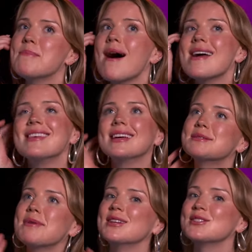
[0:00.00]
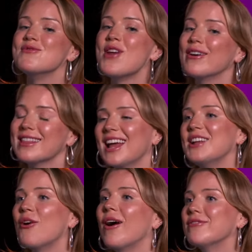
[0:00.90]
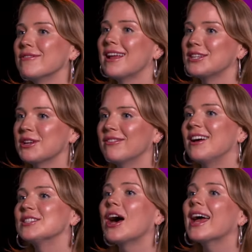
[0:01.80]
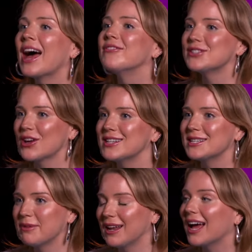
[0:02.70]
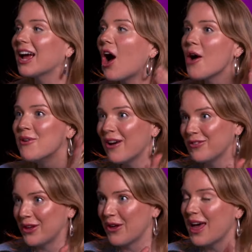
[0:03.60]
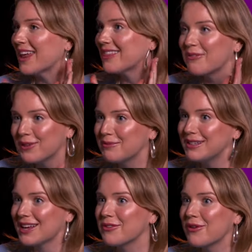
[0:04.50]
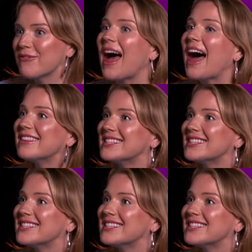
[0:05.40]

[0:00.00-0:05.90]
by the experience of knowing that like not every relationship lasts, I have started to be like, I love you and I think we're going to be together forever. At the